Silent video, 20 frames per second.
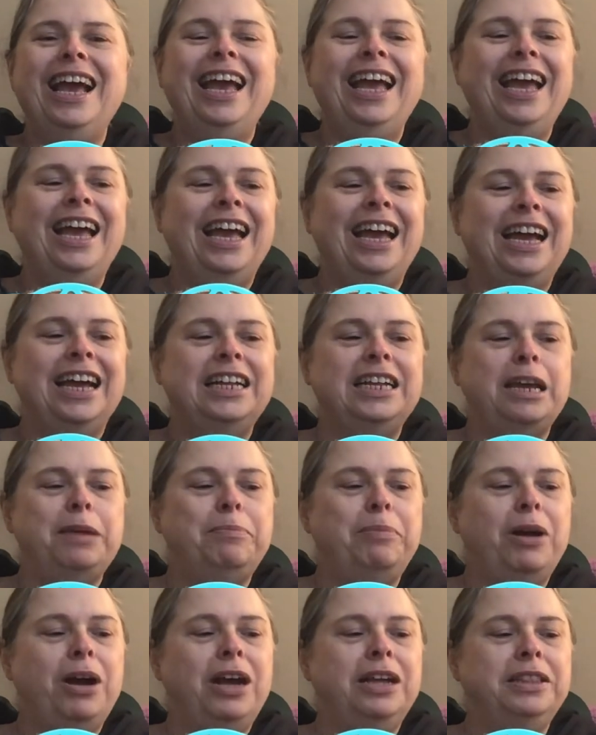and I
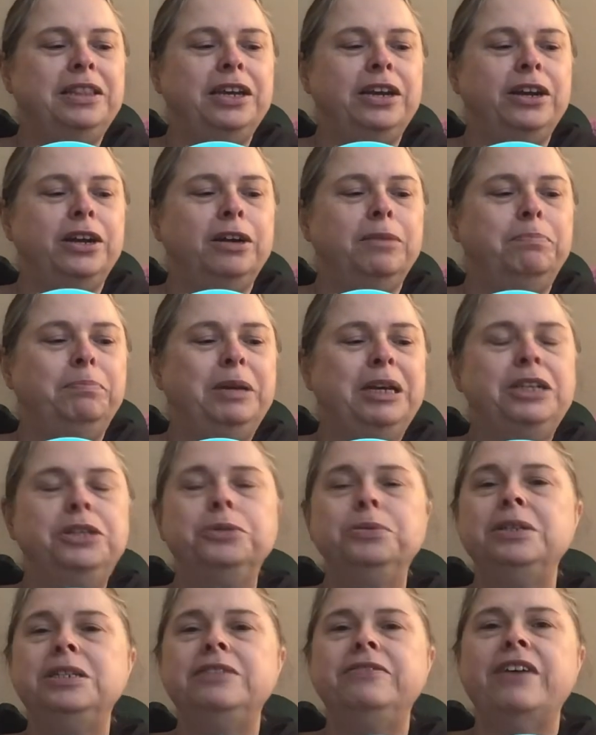bought their Big
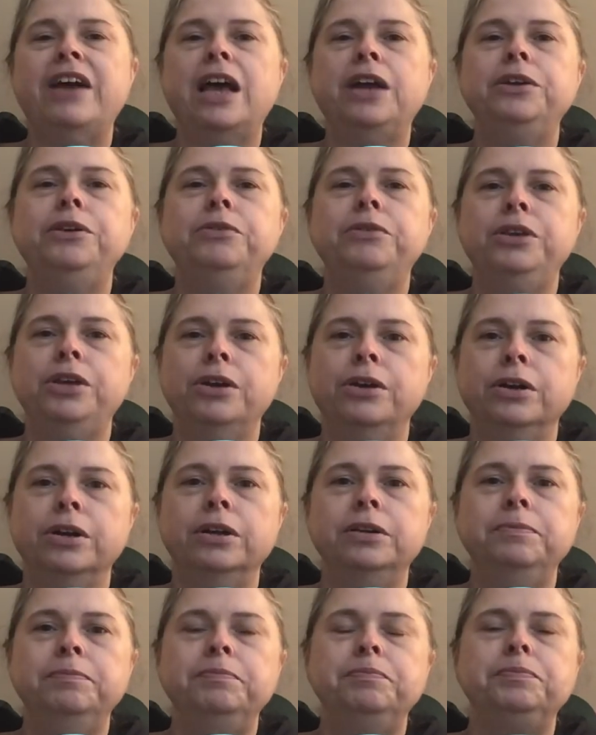Twist Value
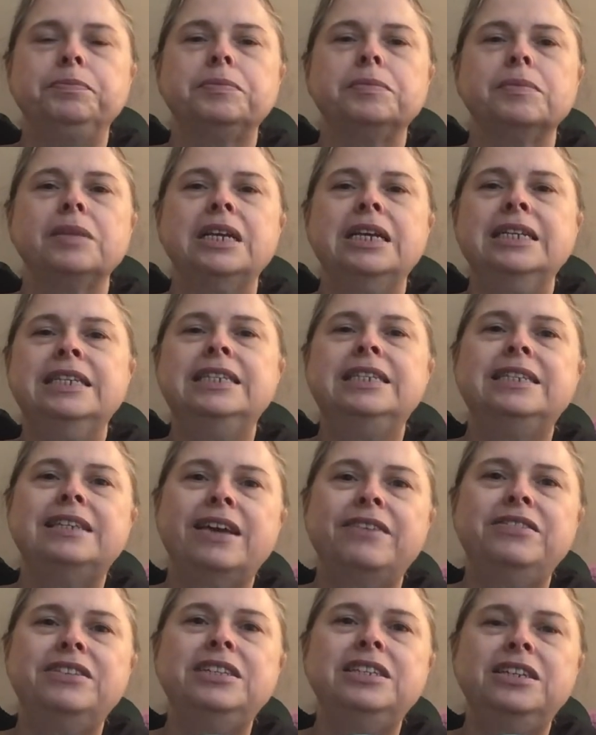yarn in
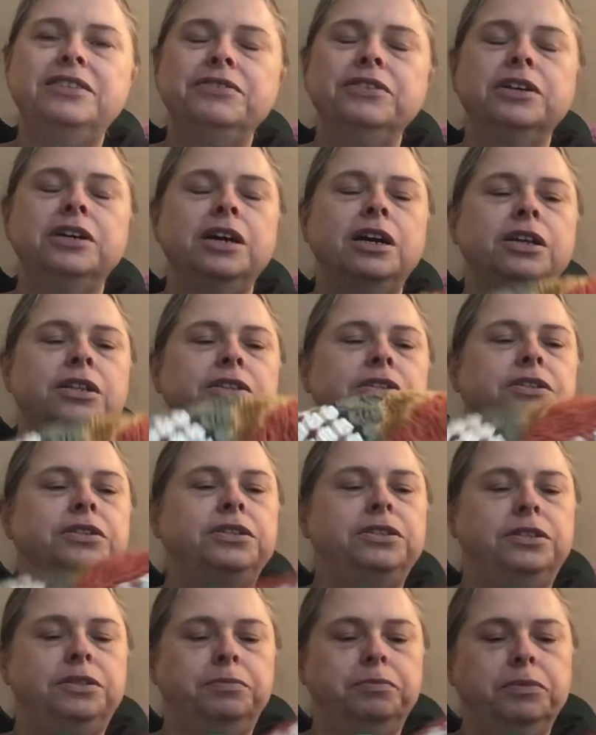7 different
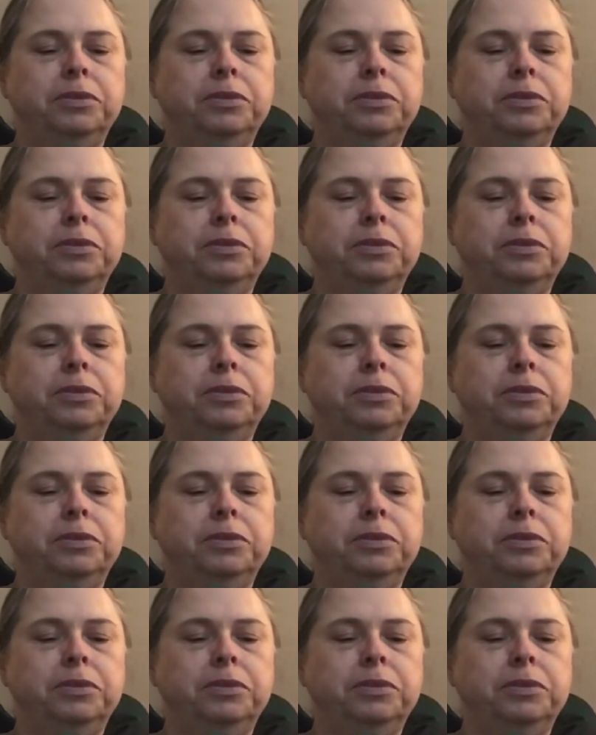colors.